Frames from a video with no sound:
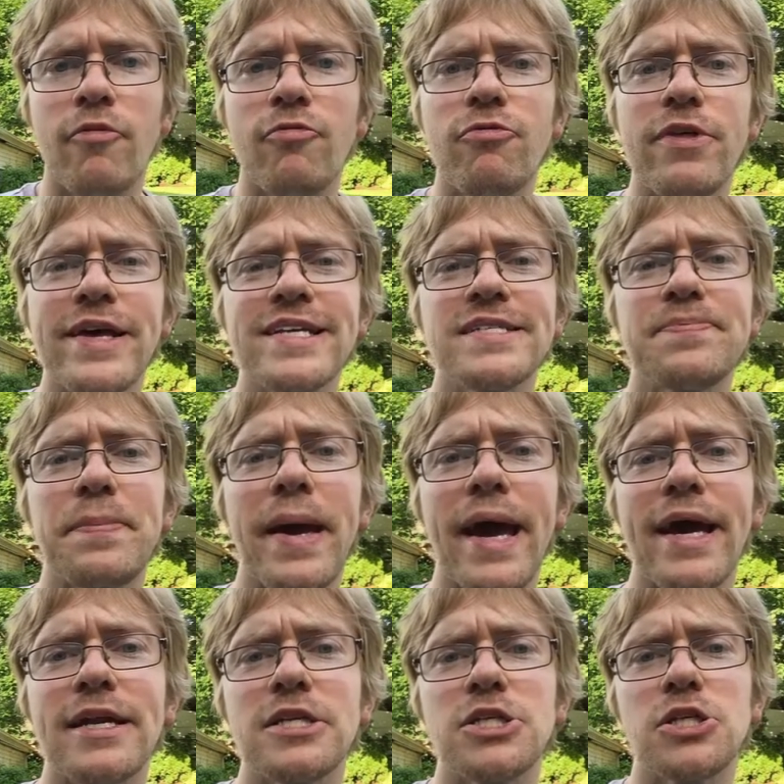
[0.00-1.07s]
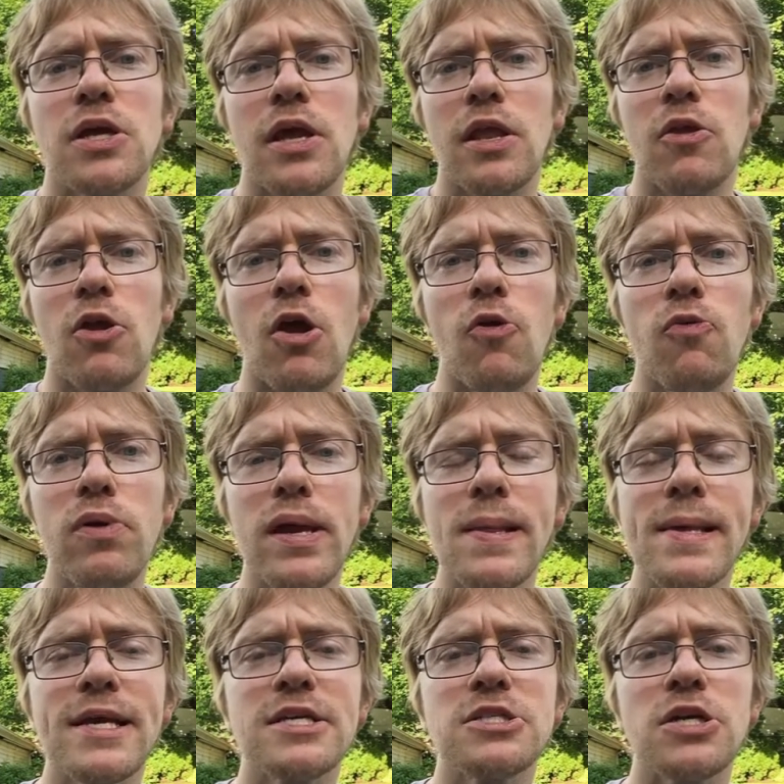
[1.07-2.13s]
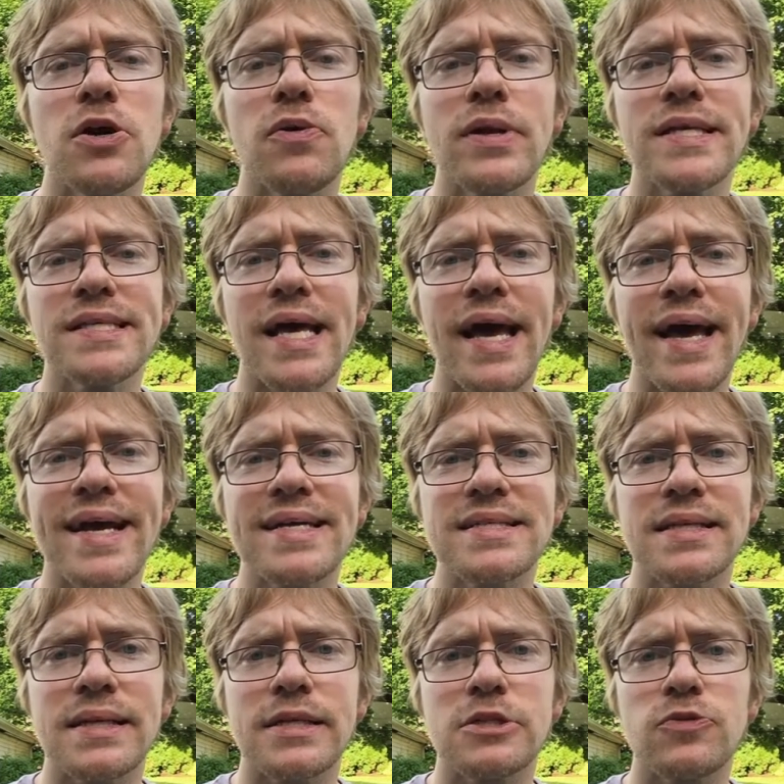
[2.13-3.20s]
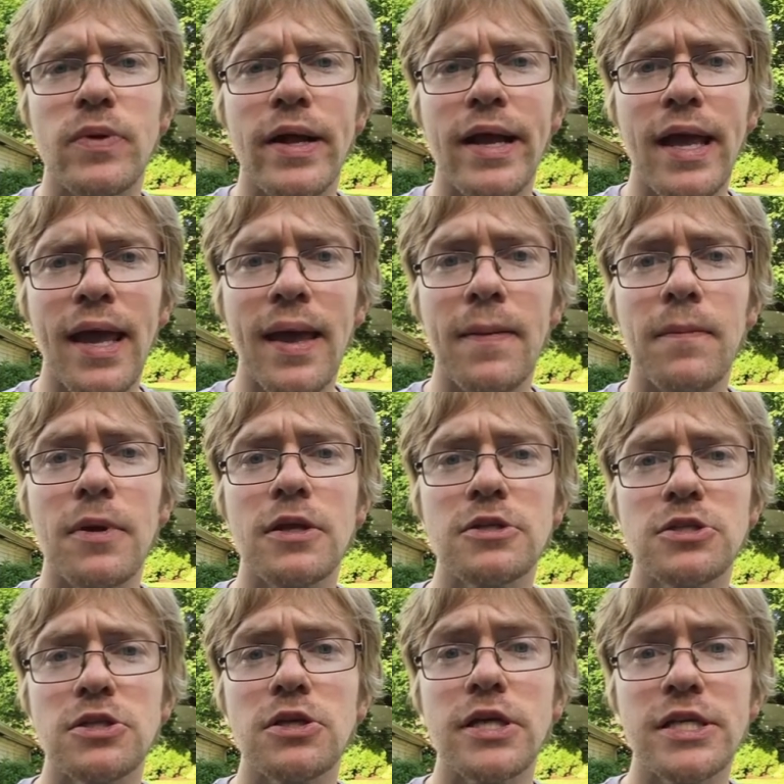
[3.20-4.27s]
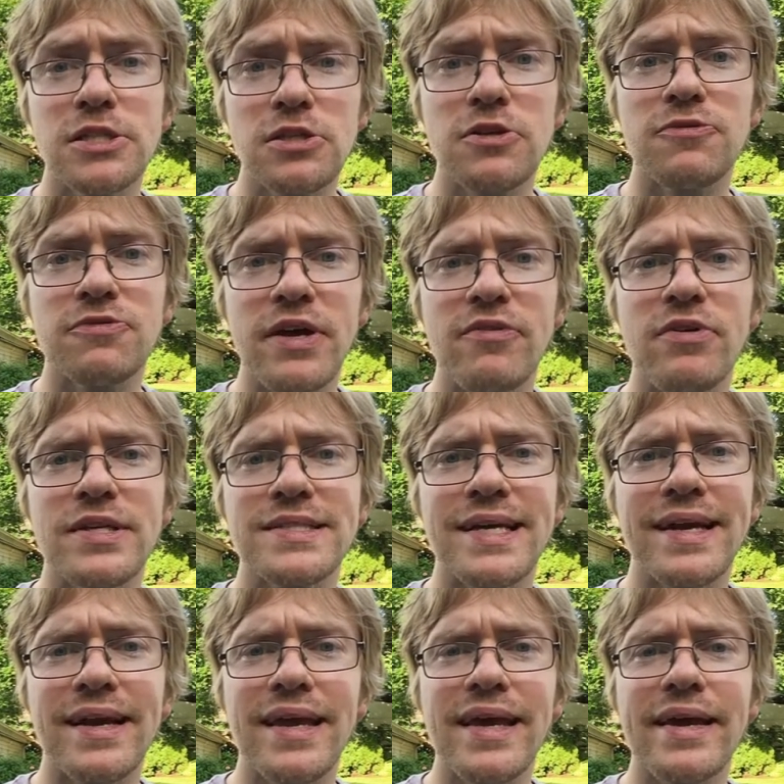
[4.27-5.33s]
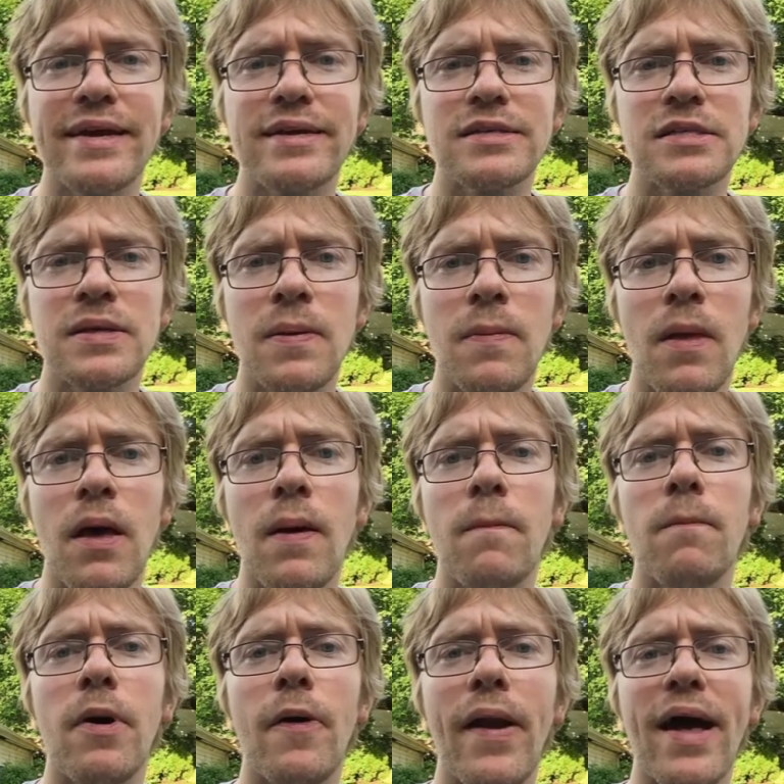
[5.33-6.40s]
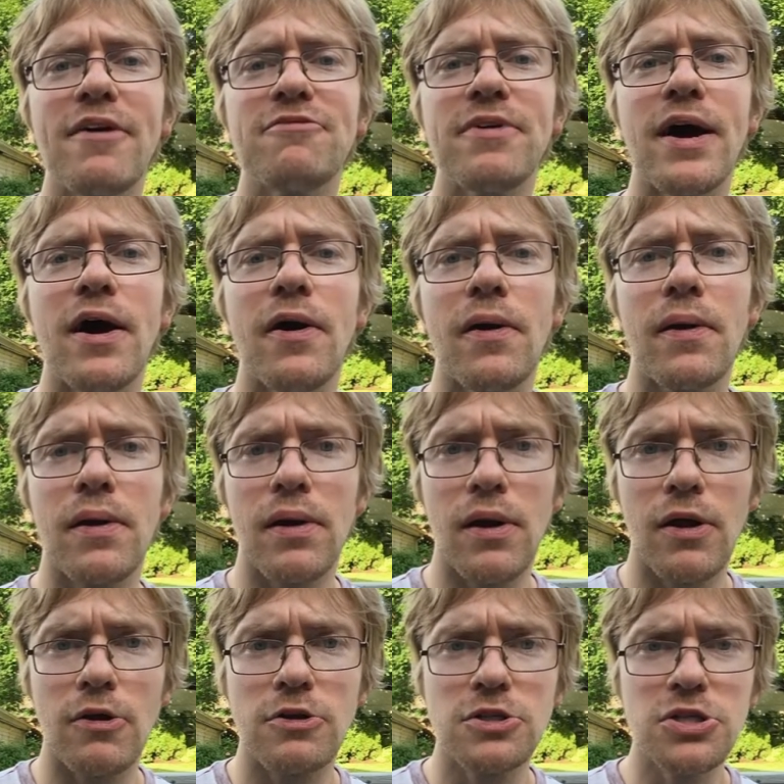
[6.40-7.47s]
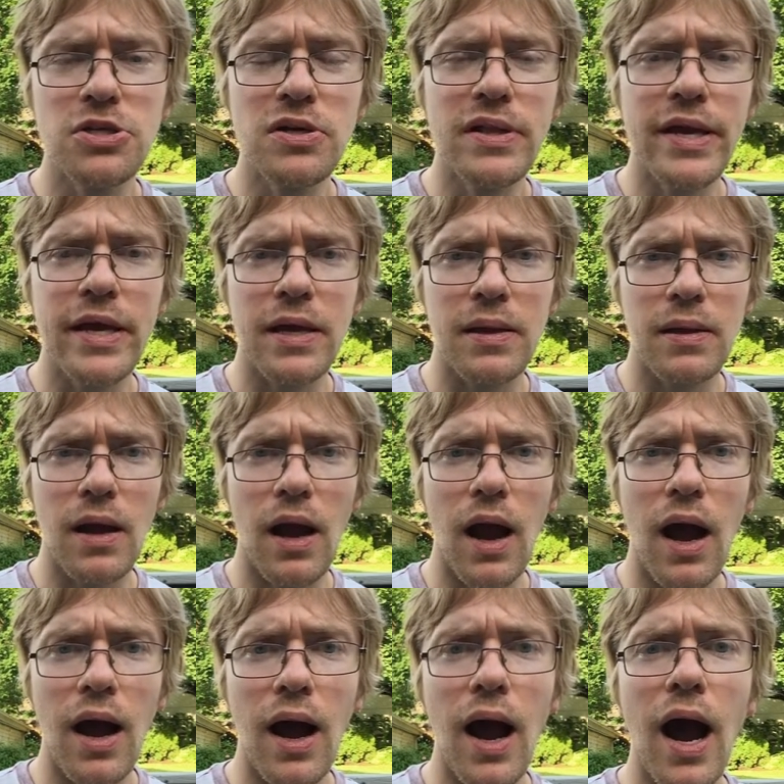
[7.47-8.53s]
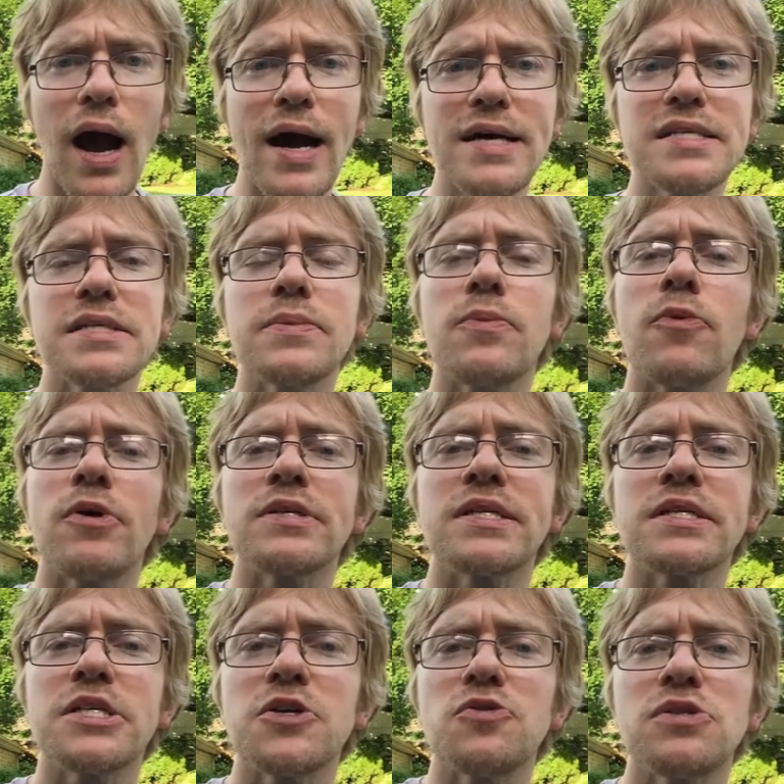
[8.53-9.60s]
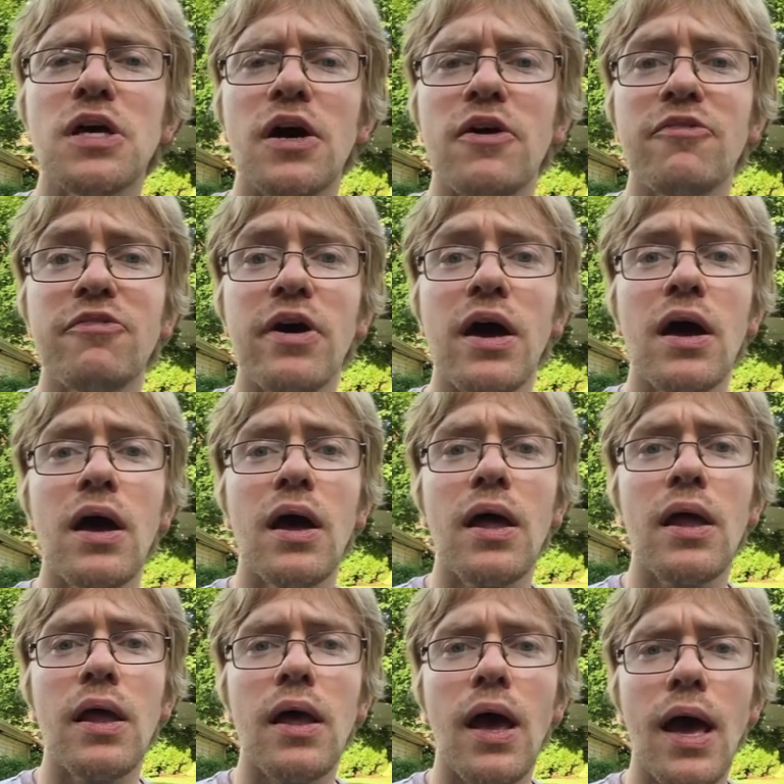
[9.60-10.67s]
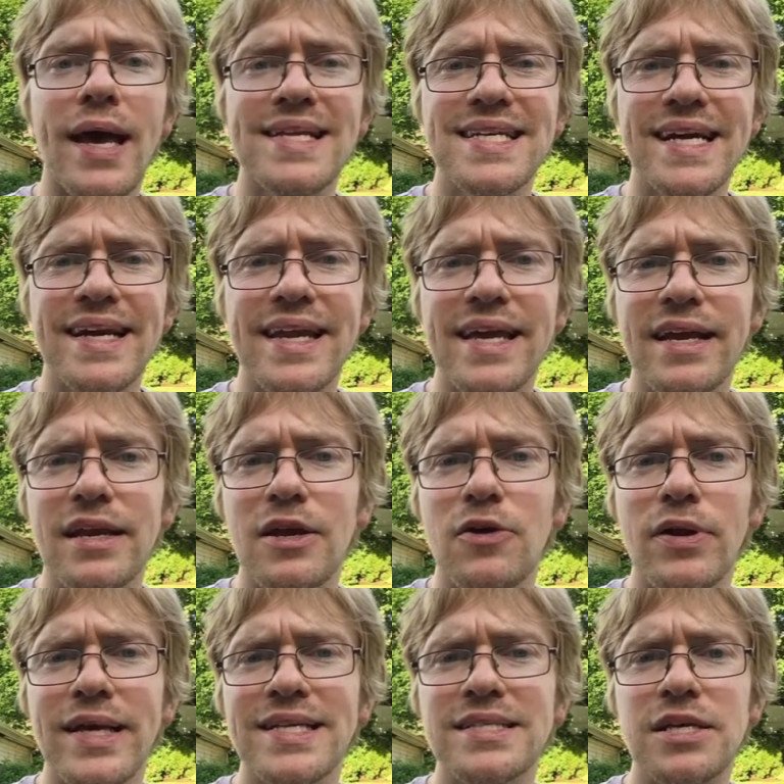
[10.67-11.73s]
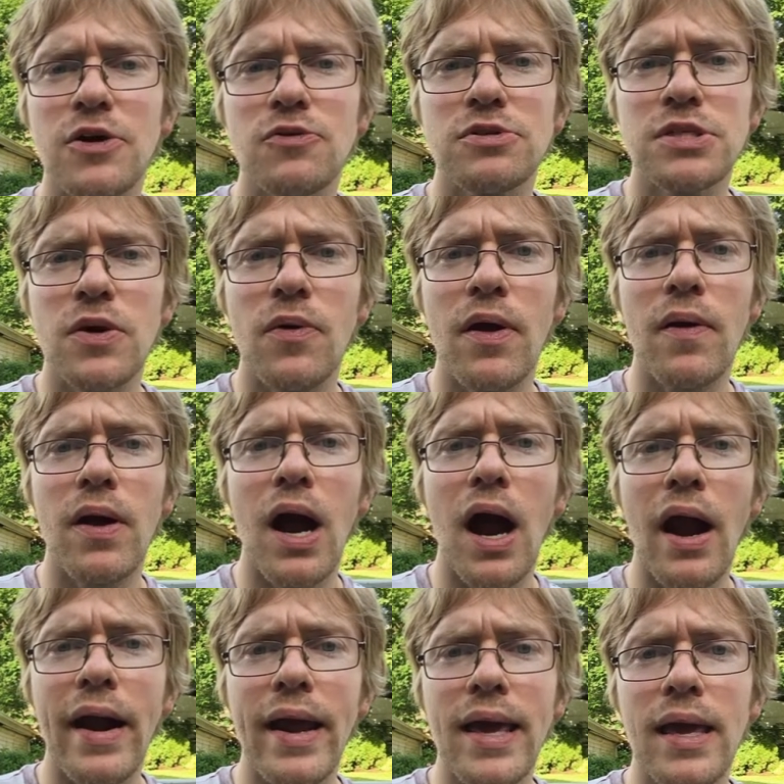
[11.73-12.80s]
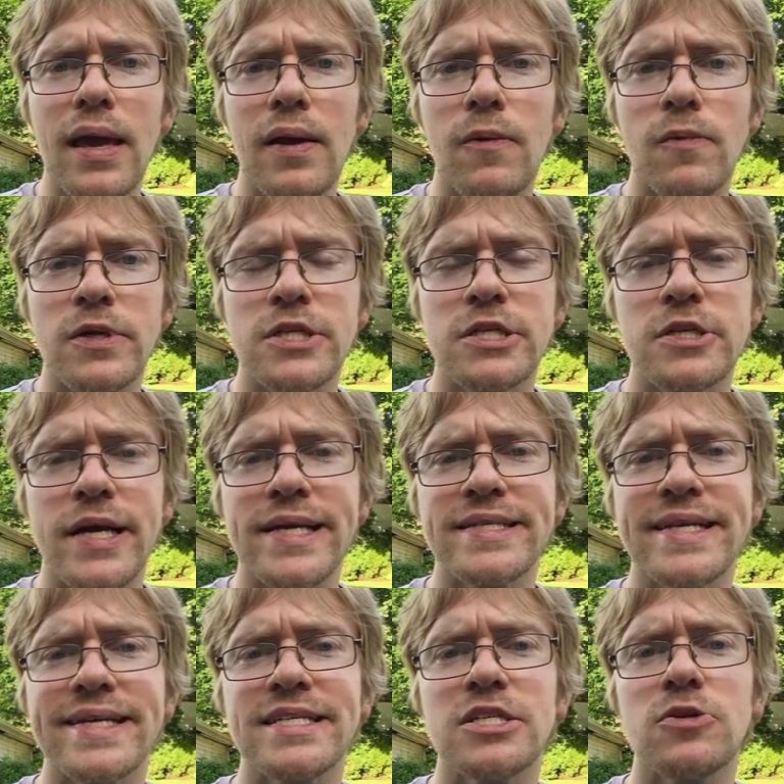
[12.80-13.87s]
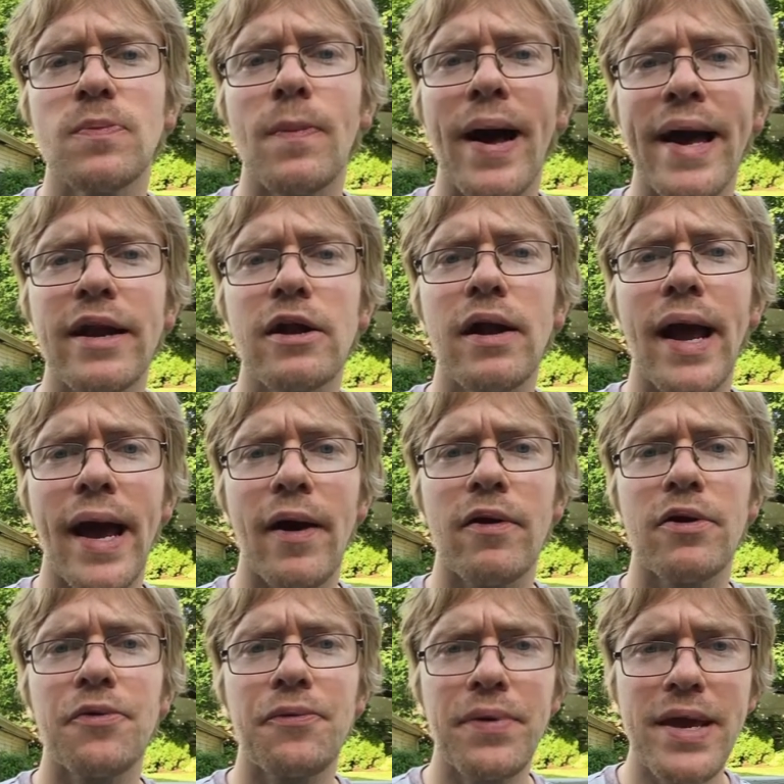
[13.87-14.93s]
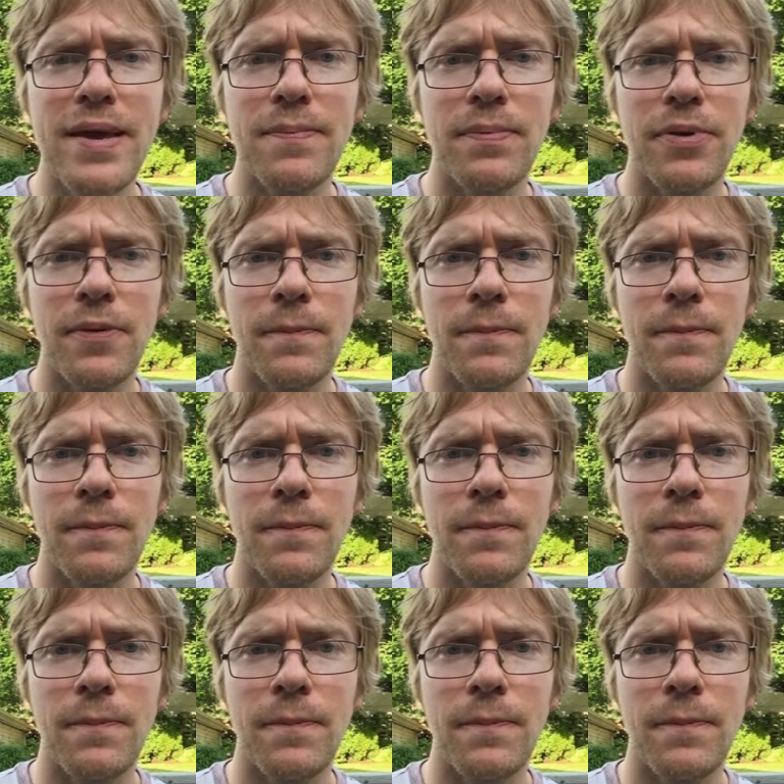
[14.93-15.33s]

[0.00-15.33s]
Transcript: This match really showed his excellence when it came to his two favorite techniques. But what I found truly awesome was his use of a technique known as Kosoto Gari, which translates to minor outer reap.